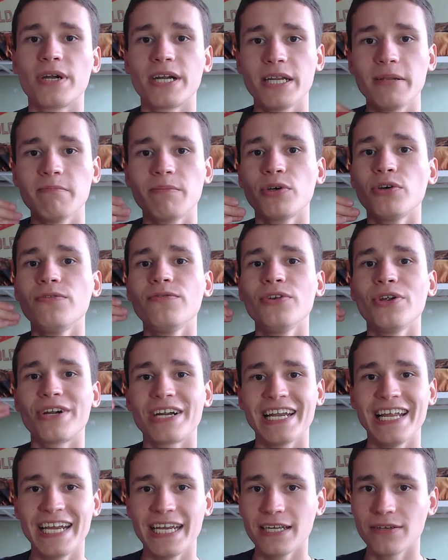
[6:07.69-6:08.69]
improve your
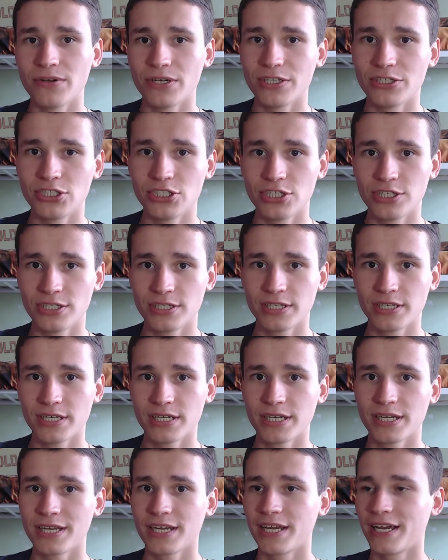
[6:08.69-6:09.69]
language
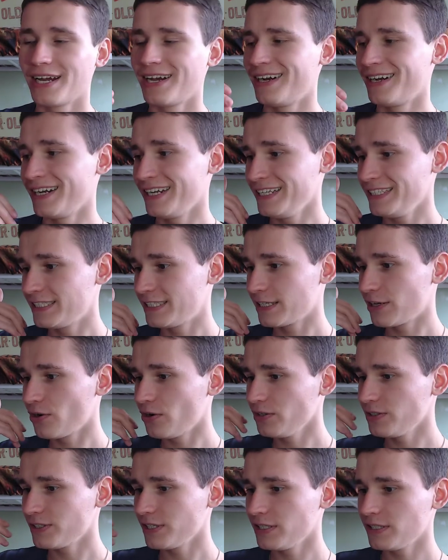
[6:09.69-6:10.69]
uh, it's
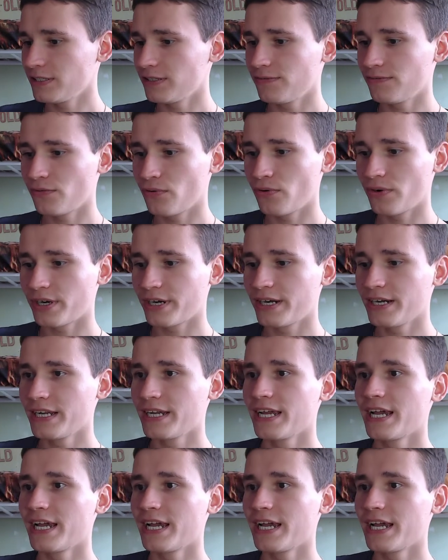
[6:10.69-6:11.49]
content for